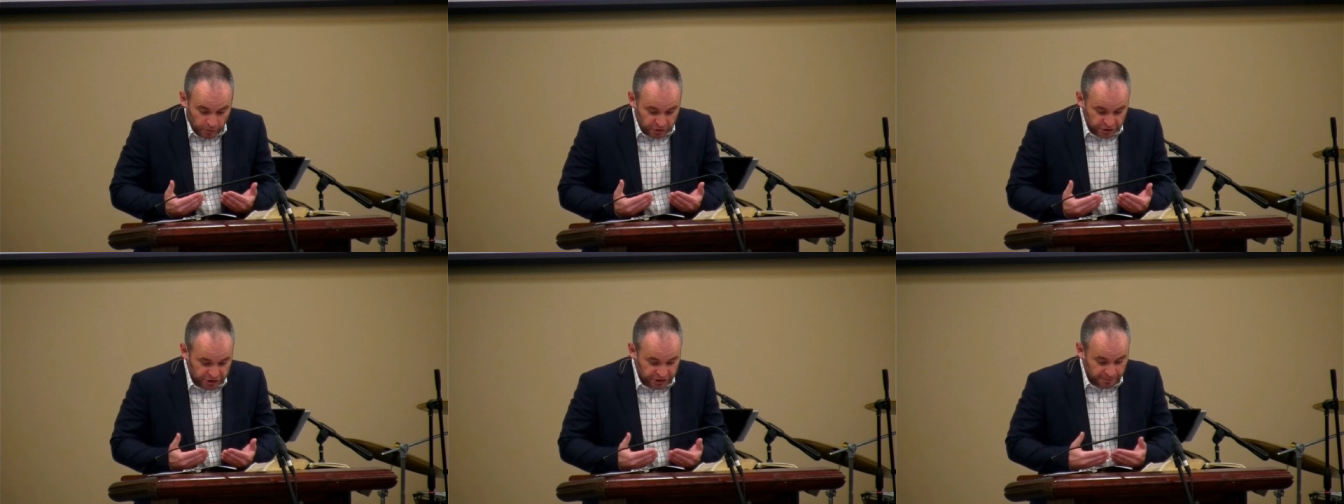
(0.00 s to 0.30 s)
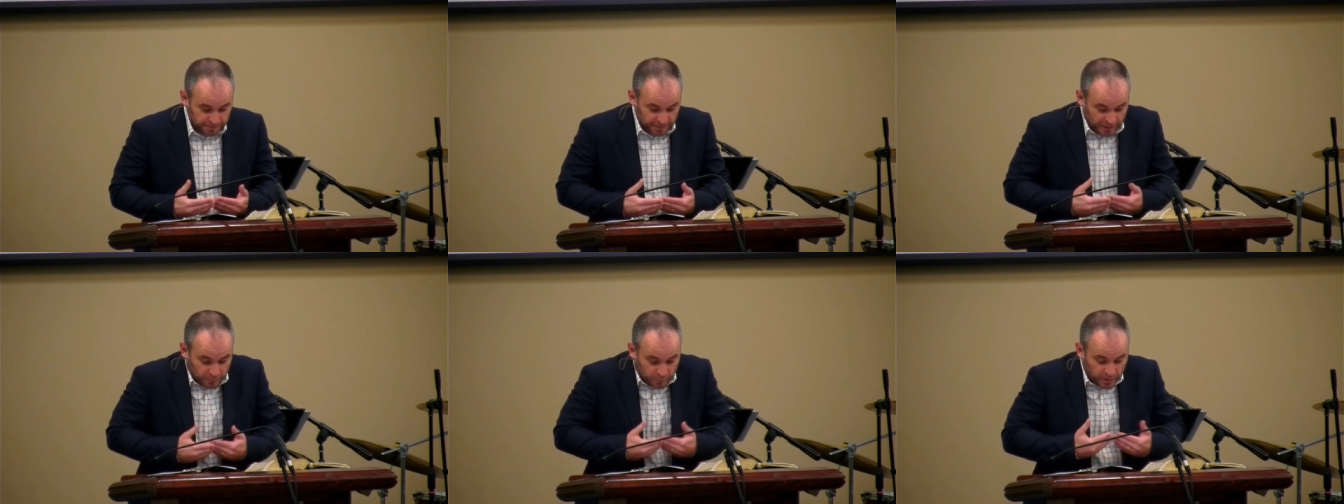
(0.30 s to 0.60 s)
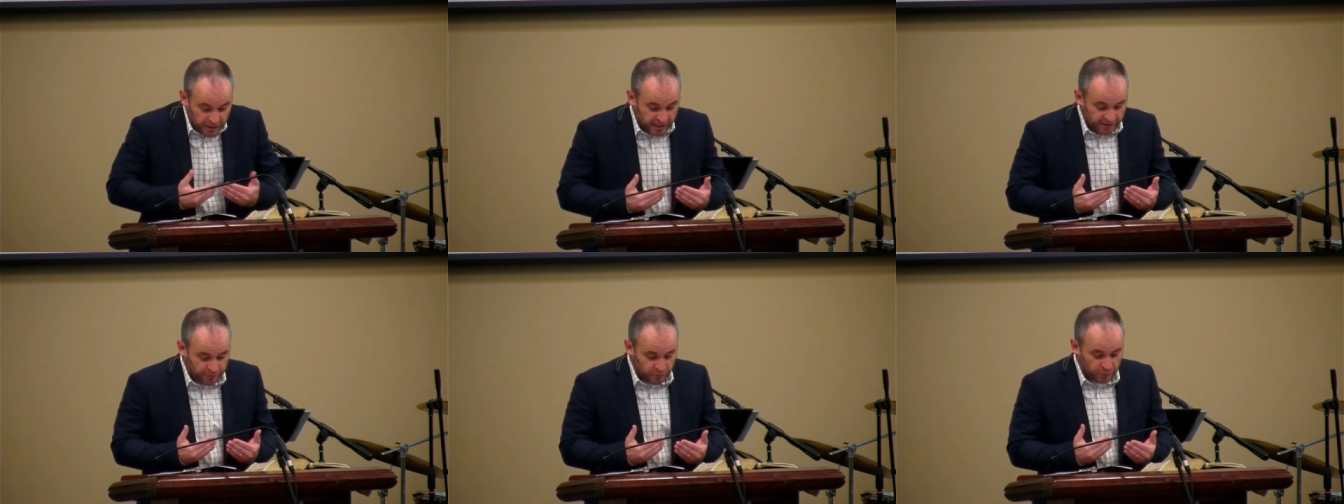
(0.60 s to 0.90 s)
to
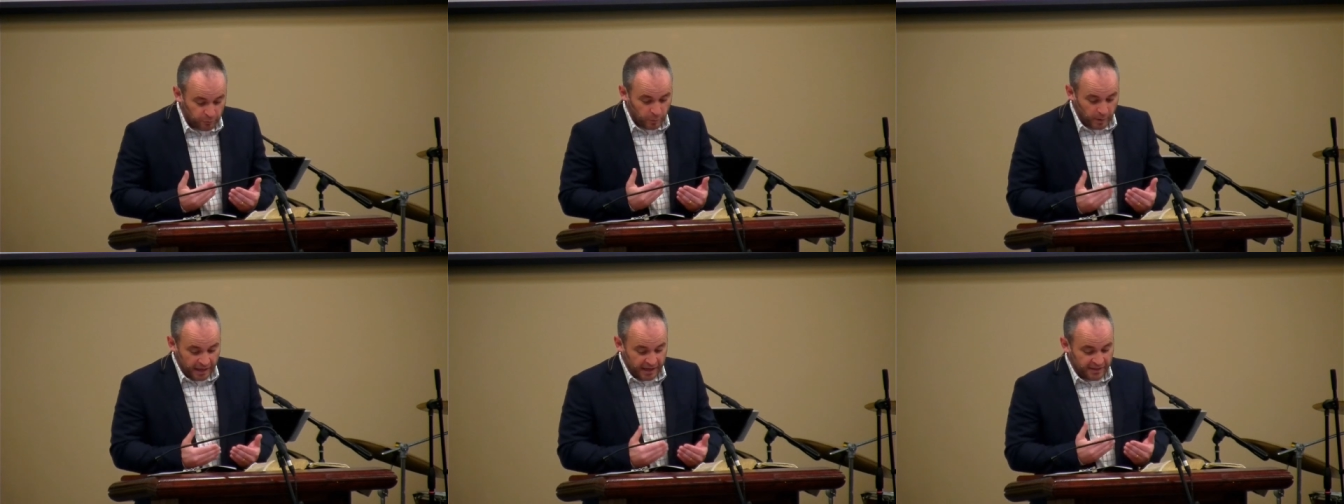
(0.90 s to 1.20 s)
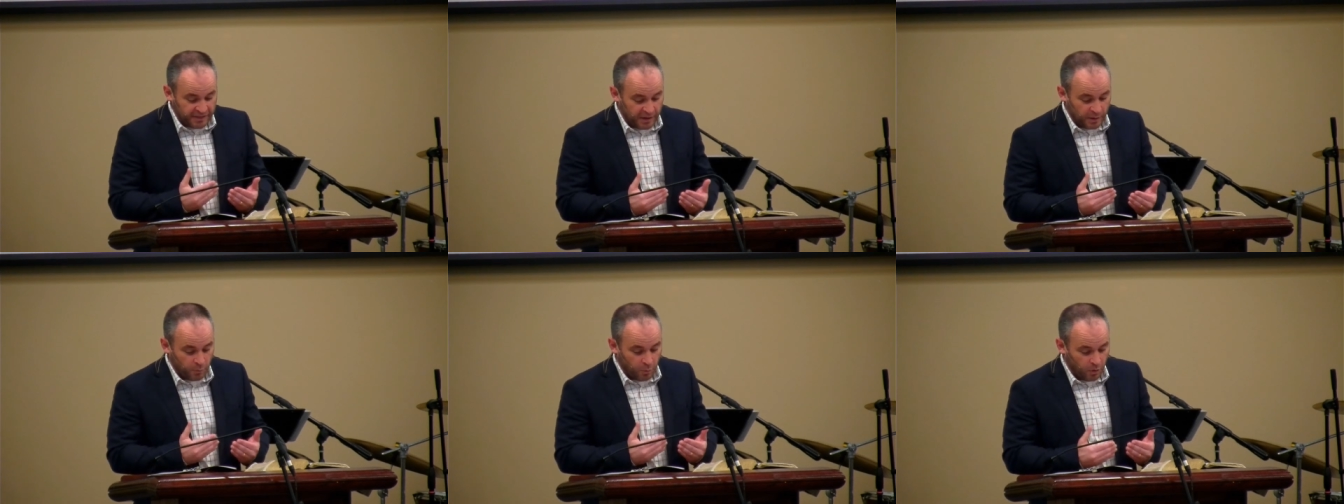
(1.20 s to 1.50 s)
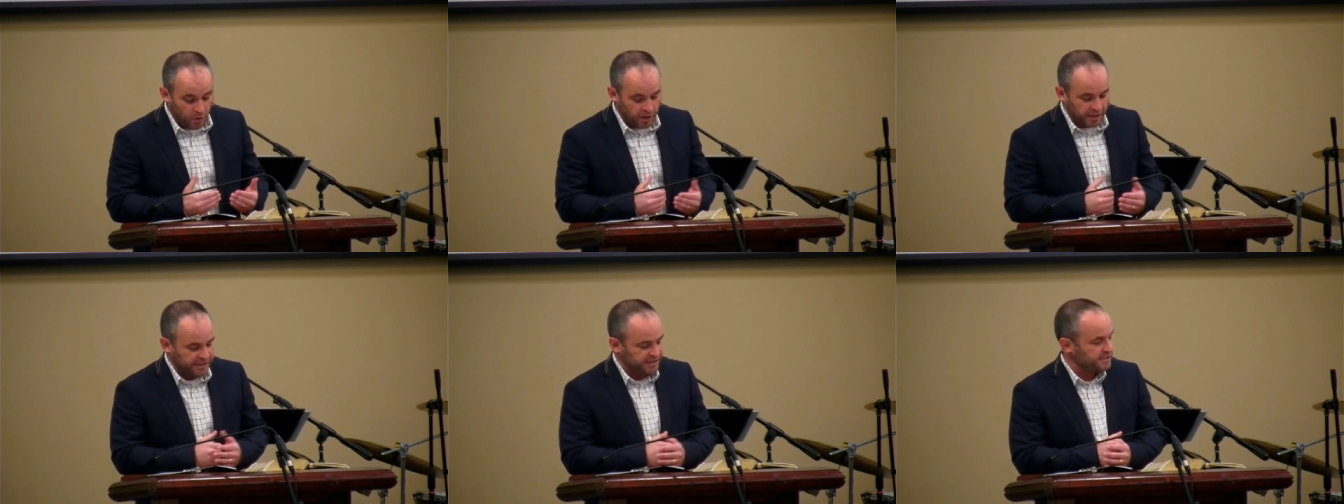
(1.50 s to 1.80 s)
worship in whatever way
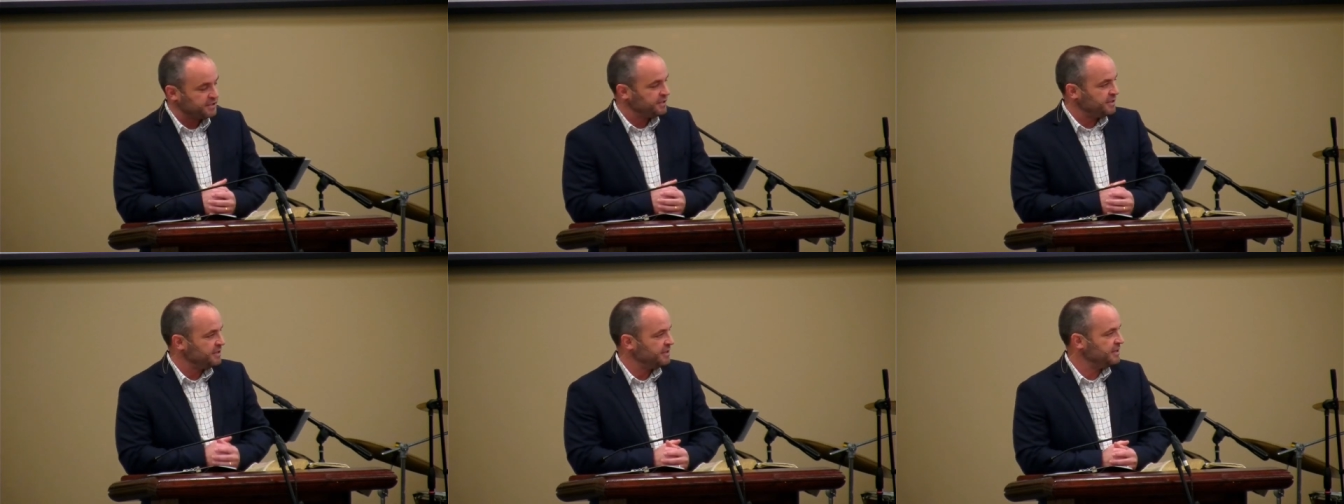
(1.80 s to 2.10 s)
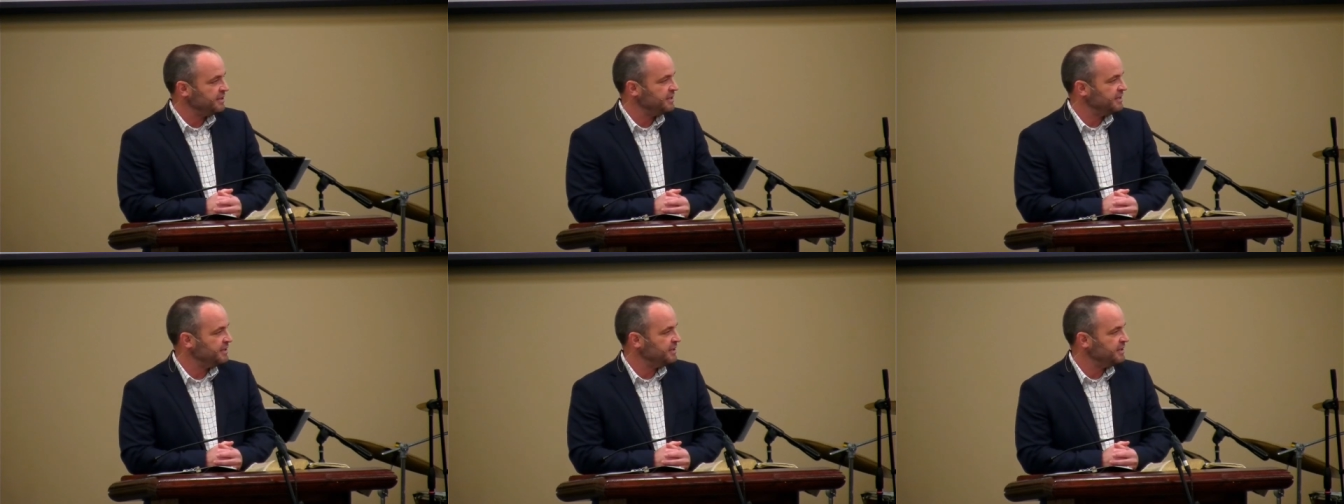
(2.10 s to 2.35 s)
they want.